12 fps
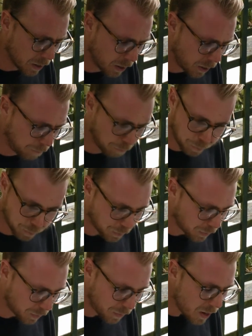So
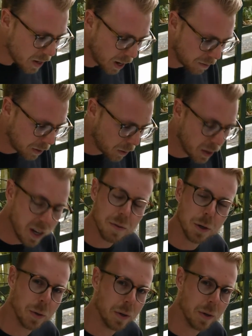I think we have a